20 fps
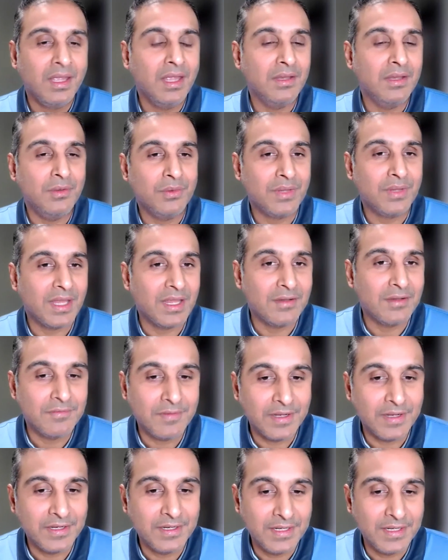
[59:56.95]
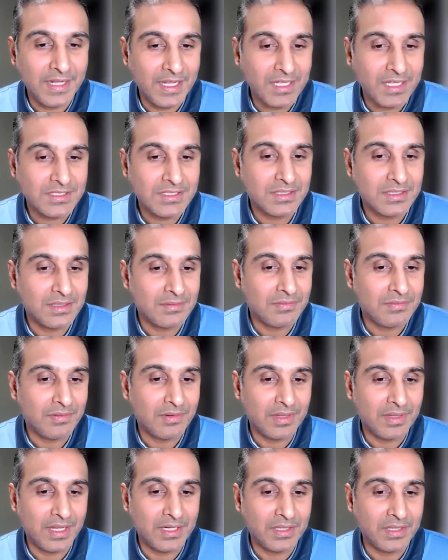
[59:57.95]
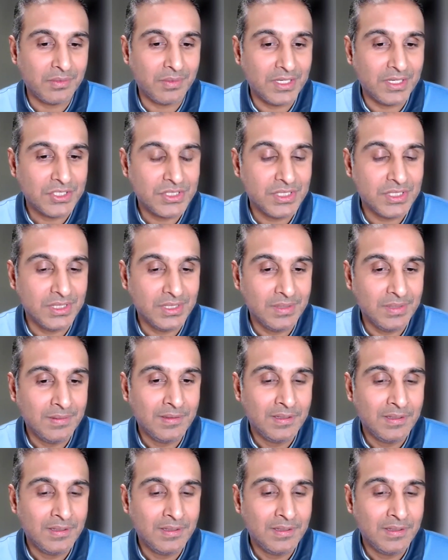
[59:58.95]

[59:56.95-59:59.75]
and you can find an answer for that question,